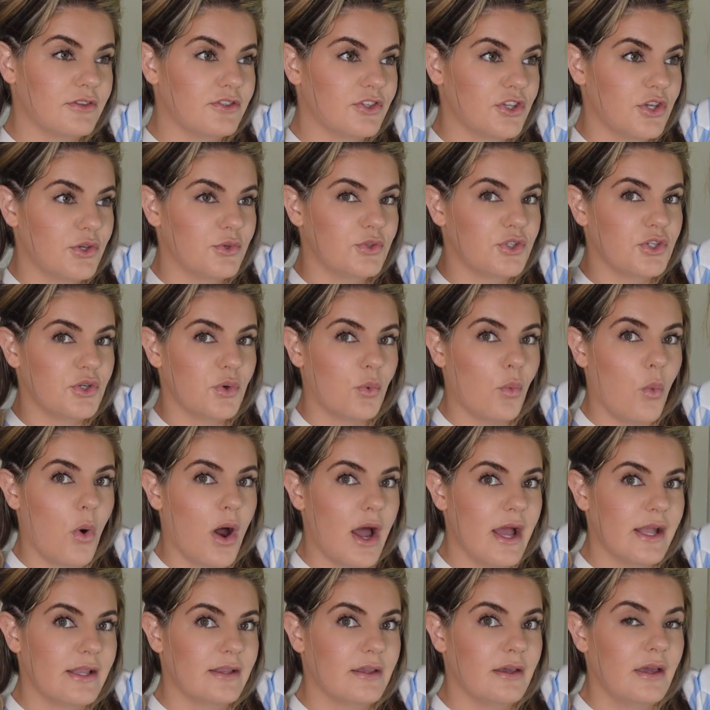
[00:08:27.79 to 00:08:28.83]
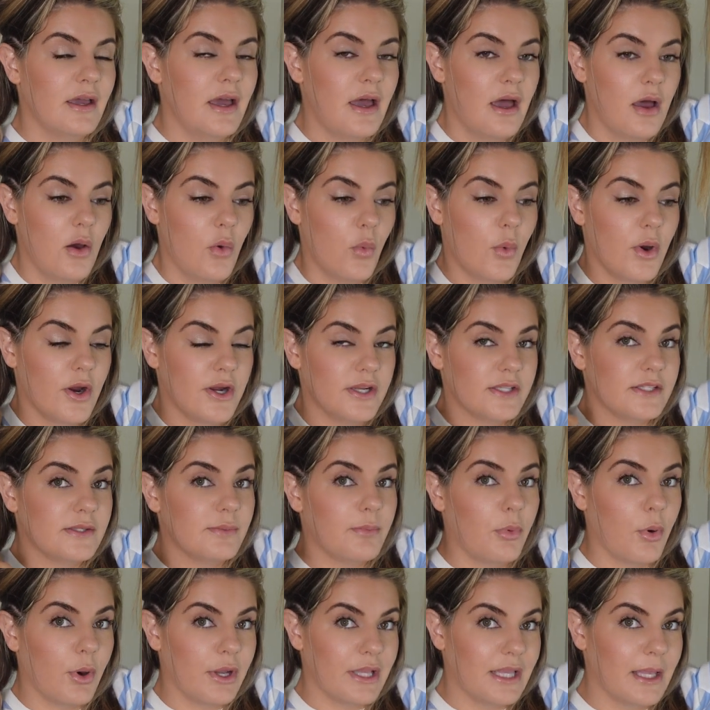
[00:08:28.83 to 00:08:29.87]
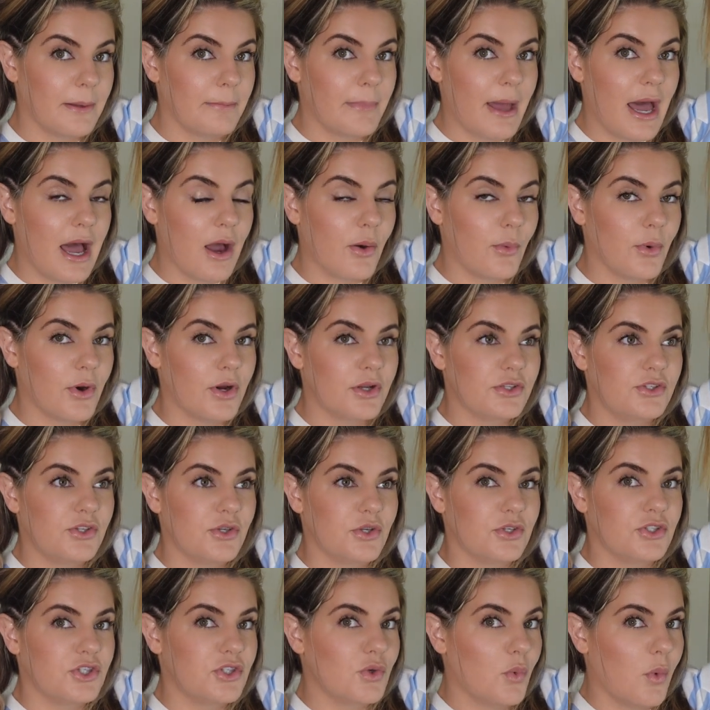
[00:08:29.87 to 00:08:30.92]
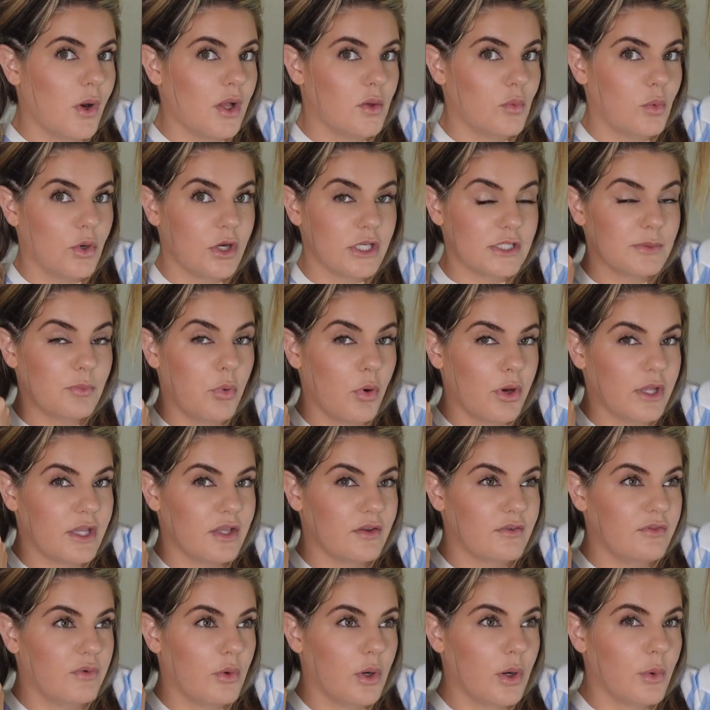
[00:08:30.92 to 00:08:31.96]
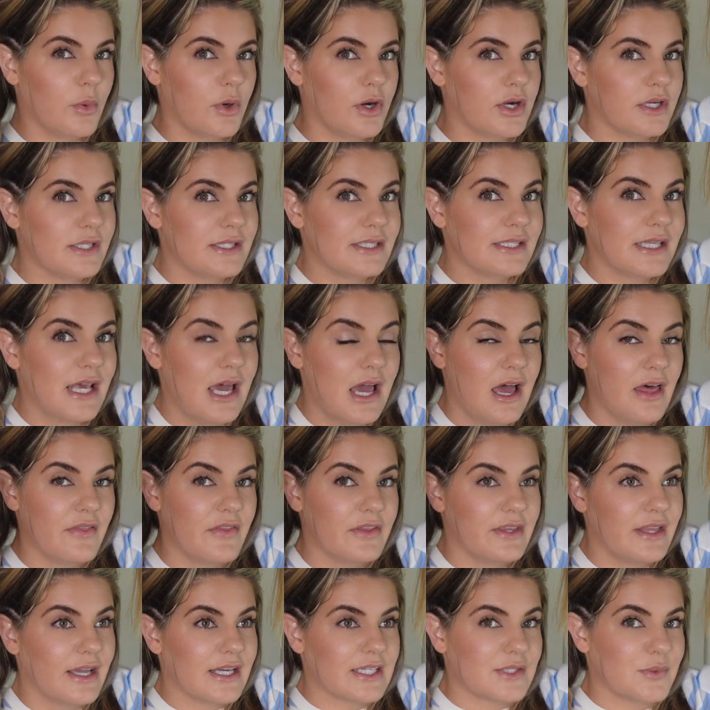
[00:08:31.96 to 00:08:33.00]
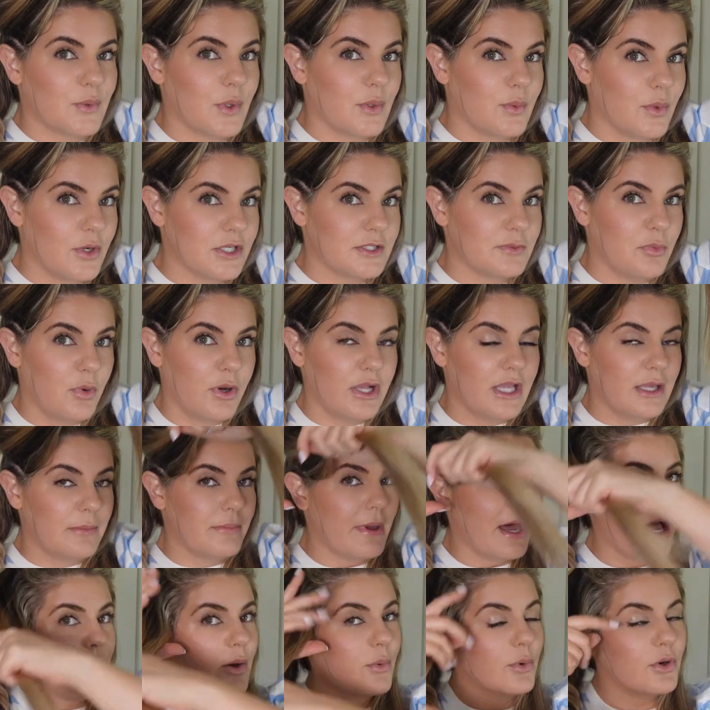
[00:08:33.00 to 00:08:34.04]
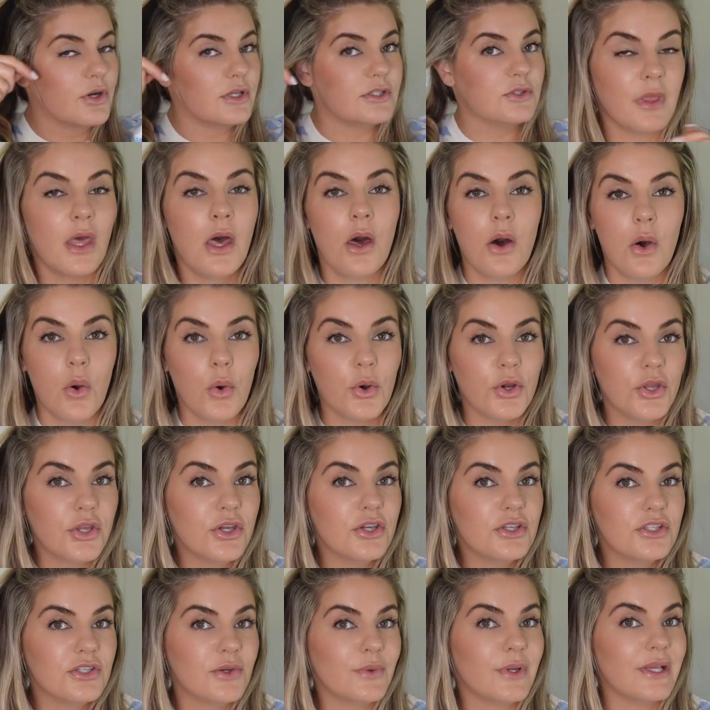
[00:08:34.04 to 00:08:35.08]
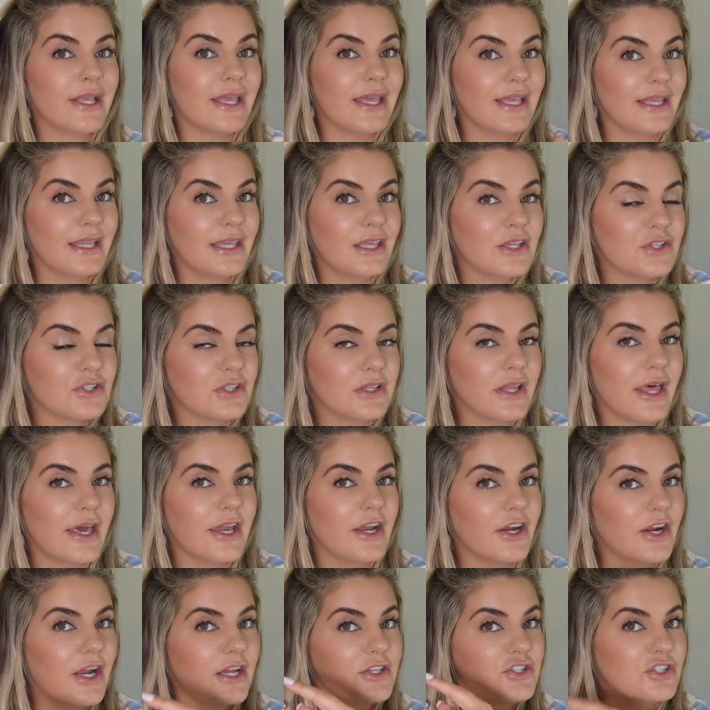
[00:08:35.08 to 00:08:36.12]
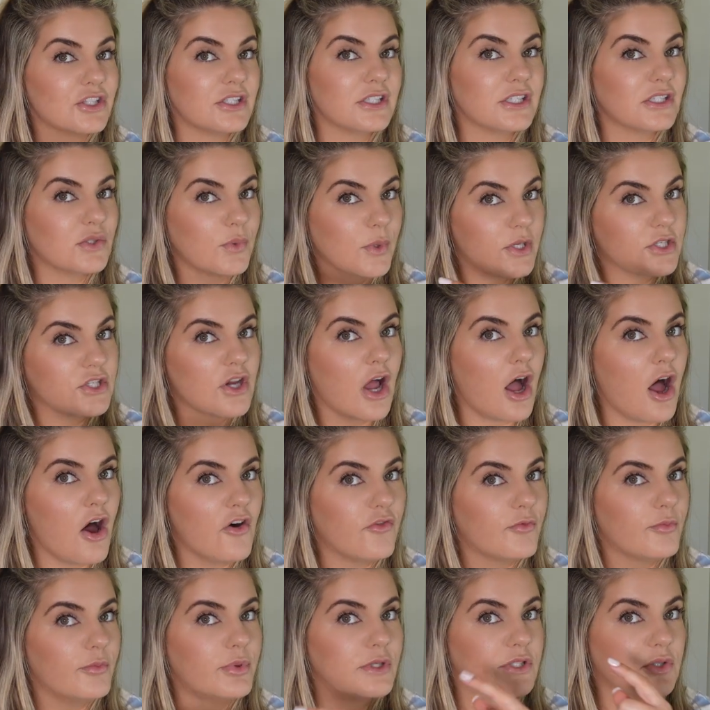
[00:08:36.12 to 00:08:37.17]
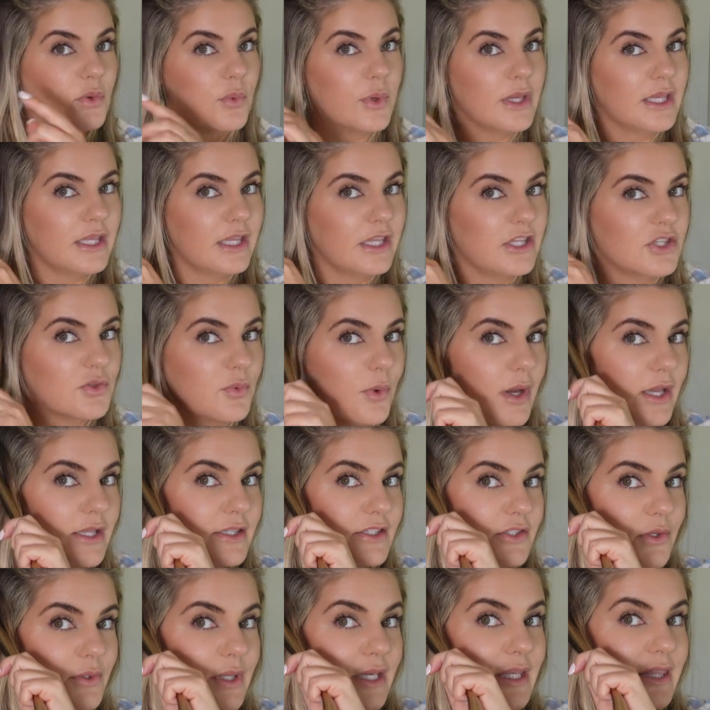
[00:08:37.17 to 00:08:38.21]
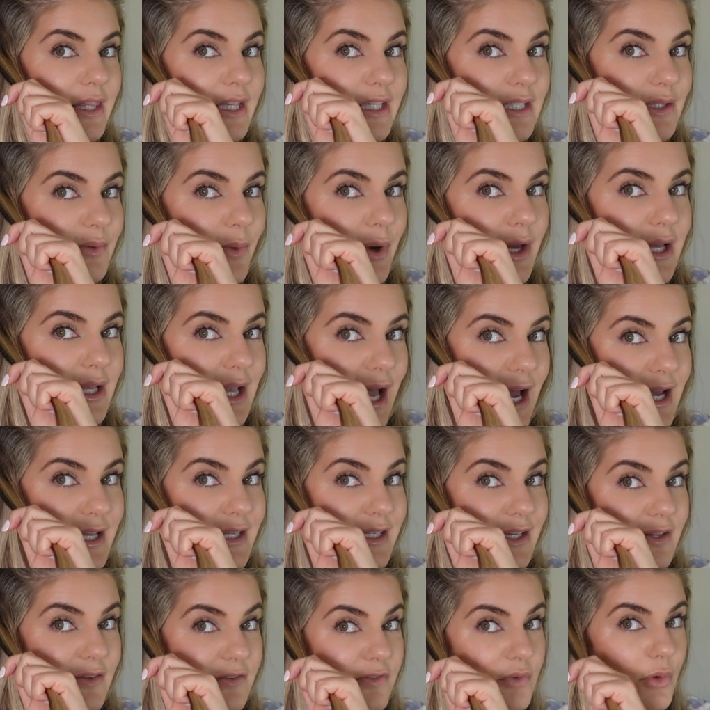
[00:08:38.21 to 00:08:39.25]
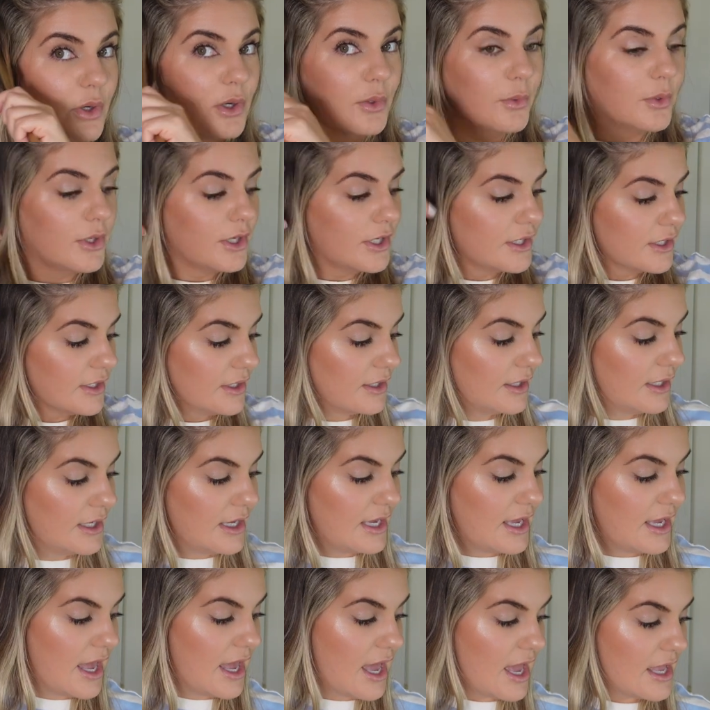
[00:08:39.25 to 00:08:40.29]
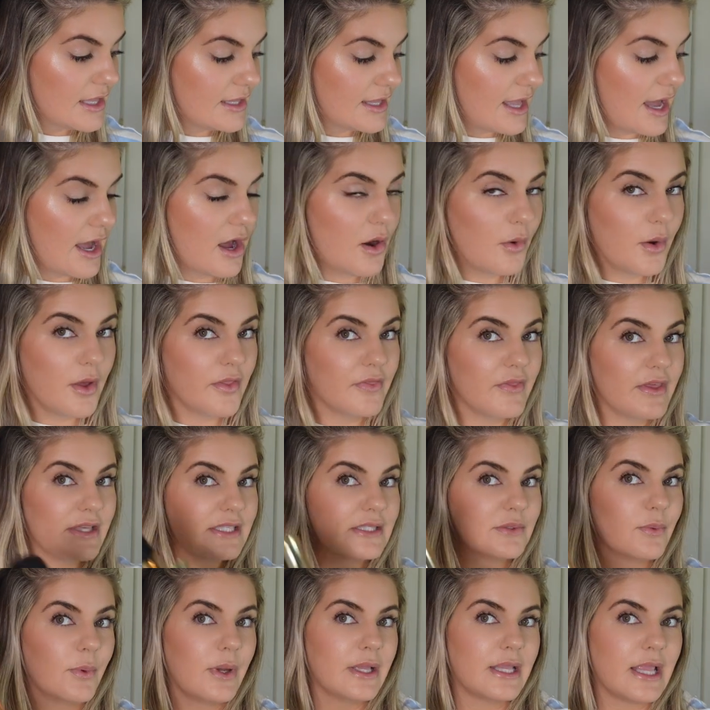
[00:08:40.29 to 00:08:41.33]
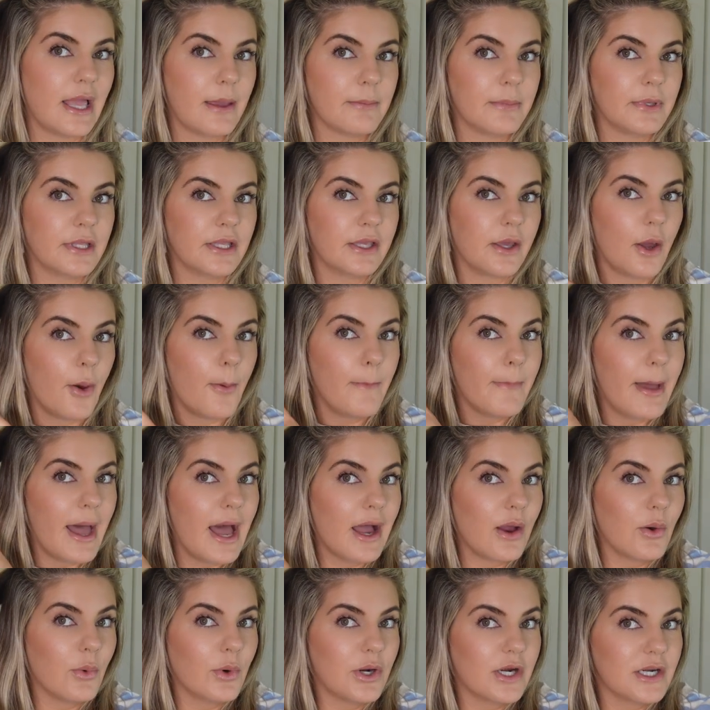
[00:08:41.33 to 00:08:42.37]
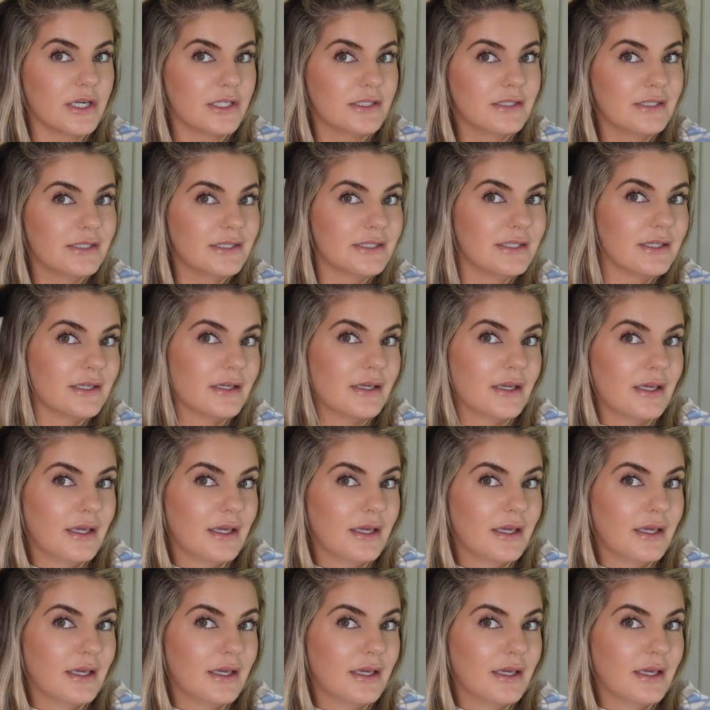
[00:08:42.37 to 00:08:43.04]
So you do one where it's pointing backwards, you can do one where it's pointing forwards, the next one where it's pointing backwards, or you can do it in each layer and just switch off between each one. So like this one I did forward, and now this one I'm gonna go backwards.